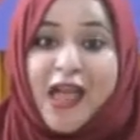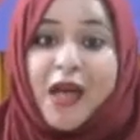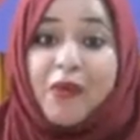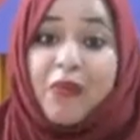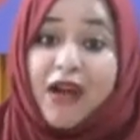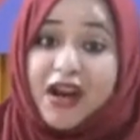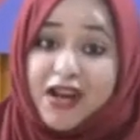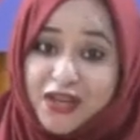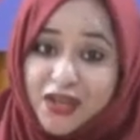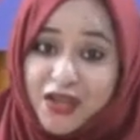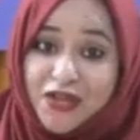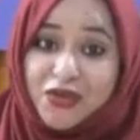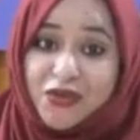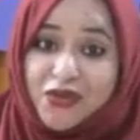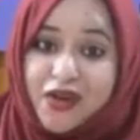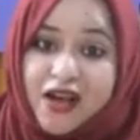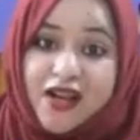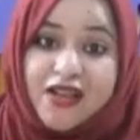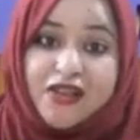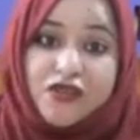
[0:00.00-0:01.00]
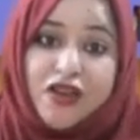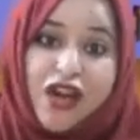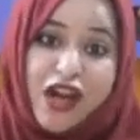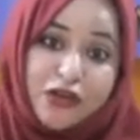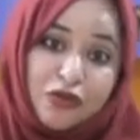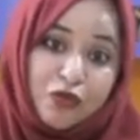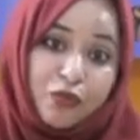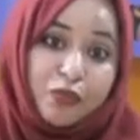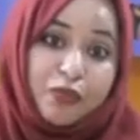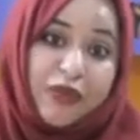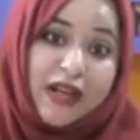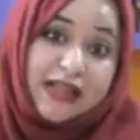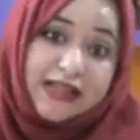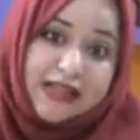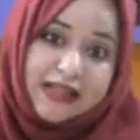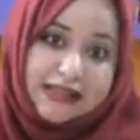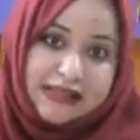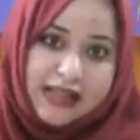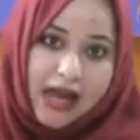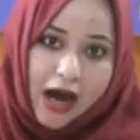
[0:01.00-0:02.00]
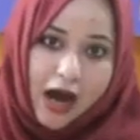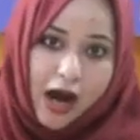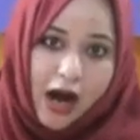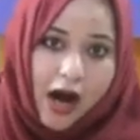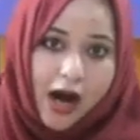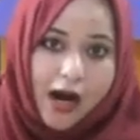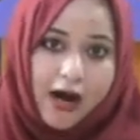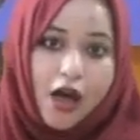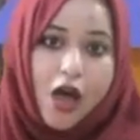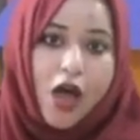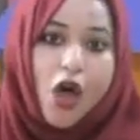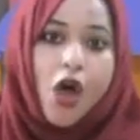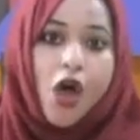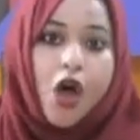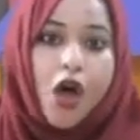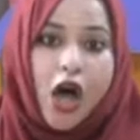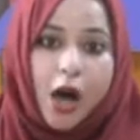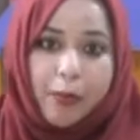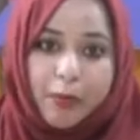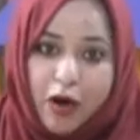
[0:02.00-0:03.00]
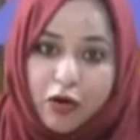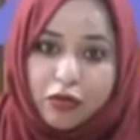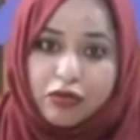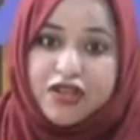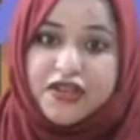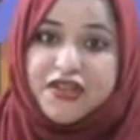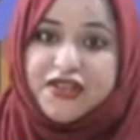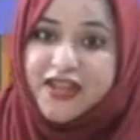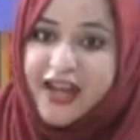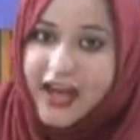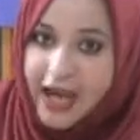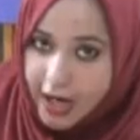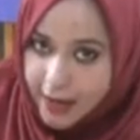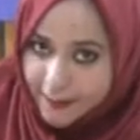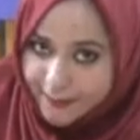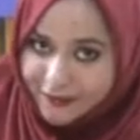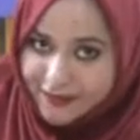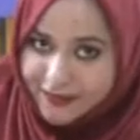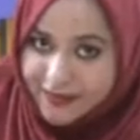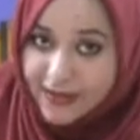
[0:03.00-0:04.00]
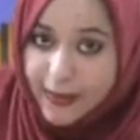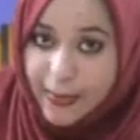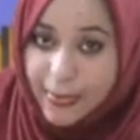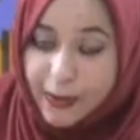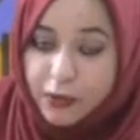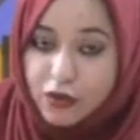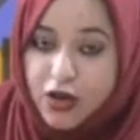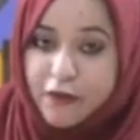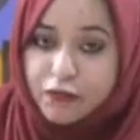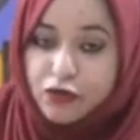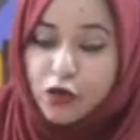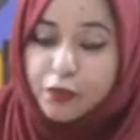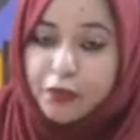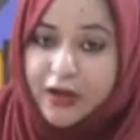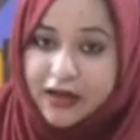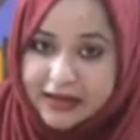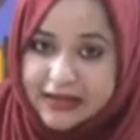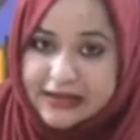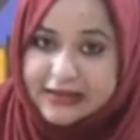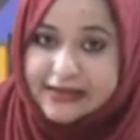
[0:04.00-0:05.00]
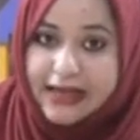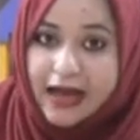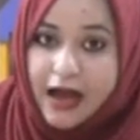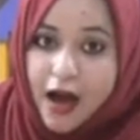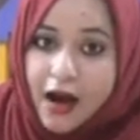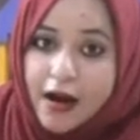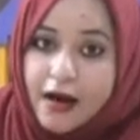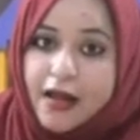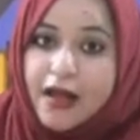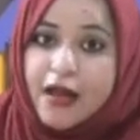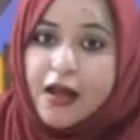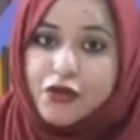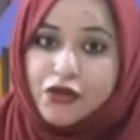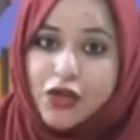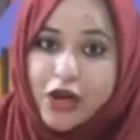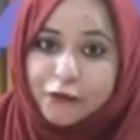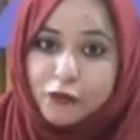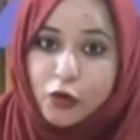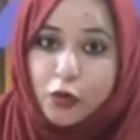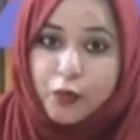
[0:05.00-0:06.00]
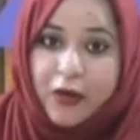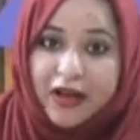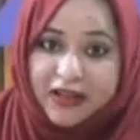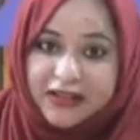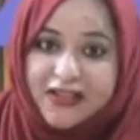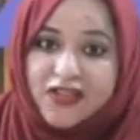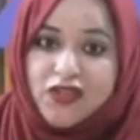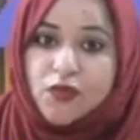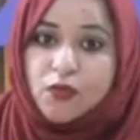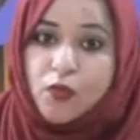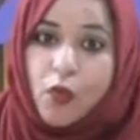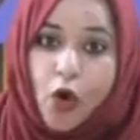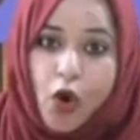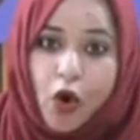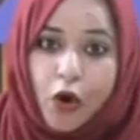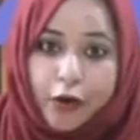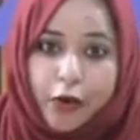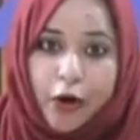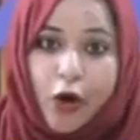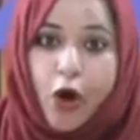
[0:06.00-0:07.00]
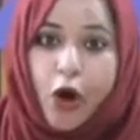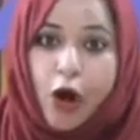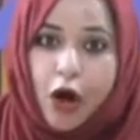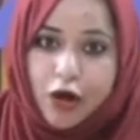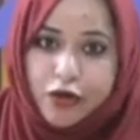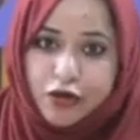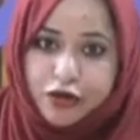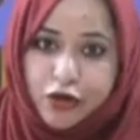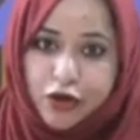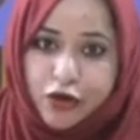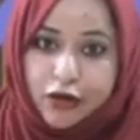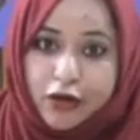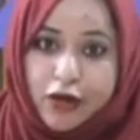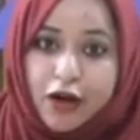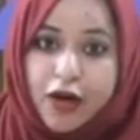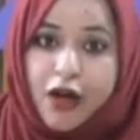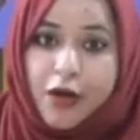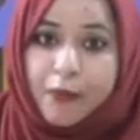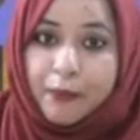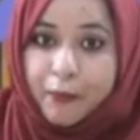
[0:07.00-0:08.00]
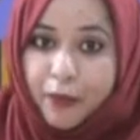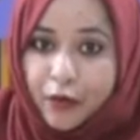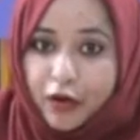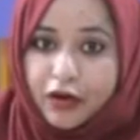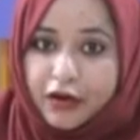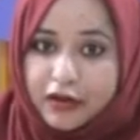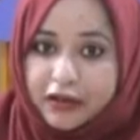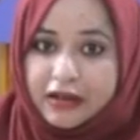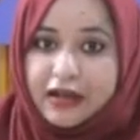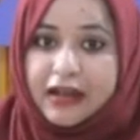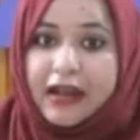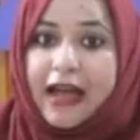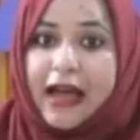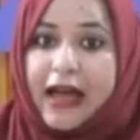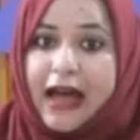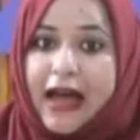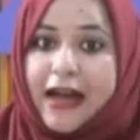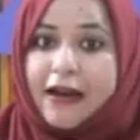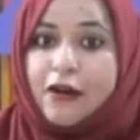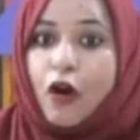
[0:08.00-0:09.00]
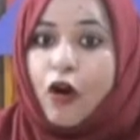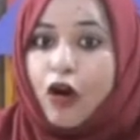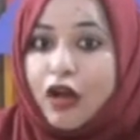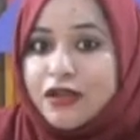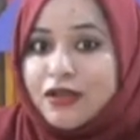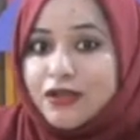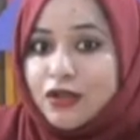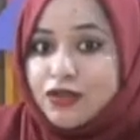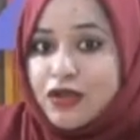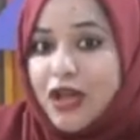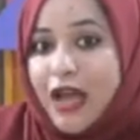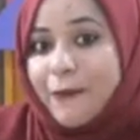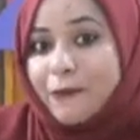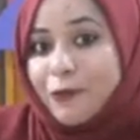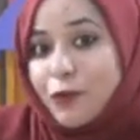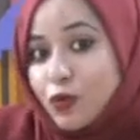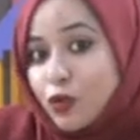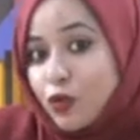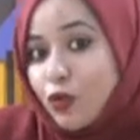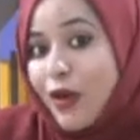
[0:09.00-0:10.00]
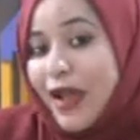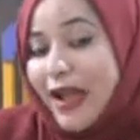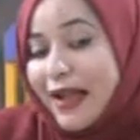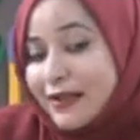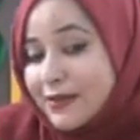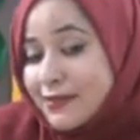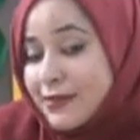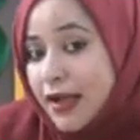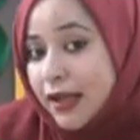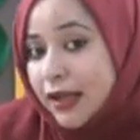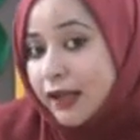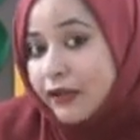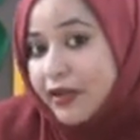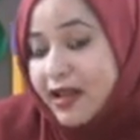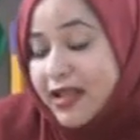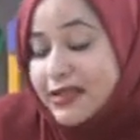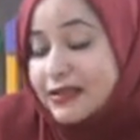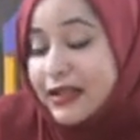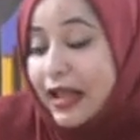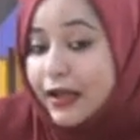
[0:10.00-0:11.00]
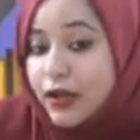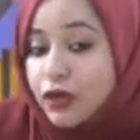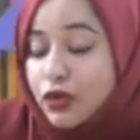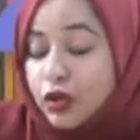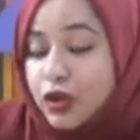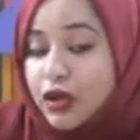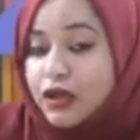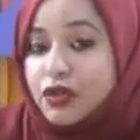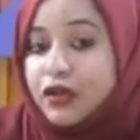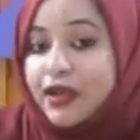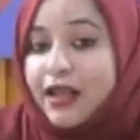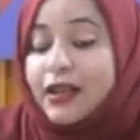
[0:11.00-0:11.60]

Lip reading: My dear students, you have to practice hard about the shapes. You have to practice hard, you have to practice more on your book, and also you have to do extra activities like you